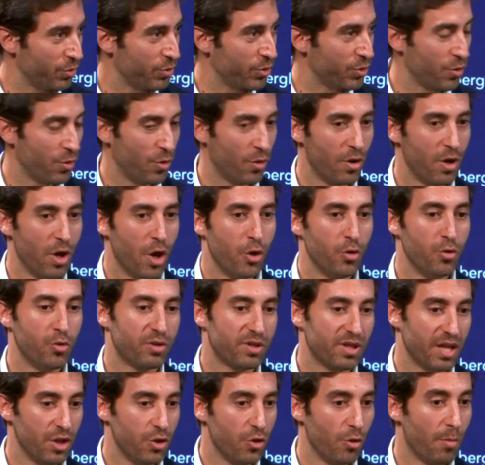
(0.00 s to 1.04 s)
So you
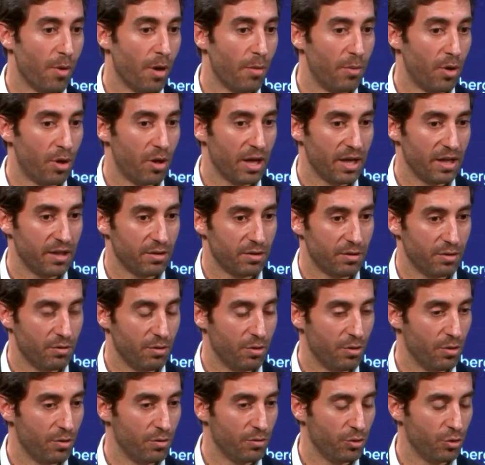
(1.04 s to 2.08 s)
stay in your bubble, and
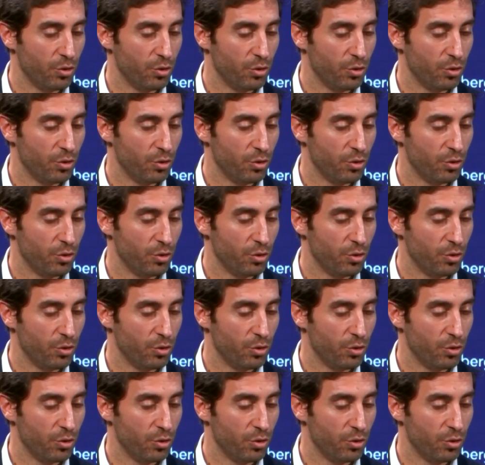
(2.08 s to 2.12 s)
the,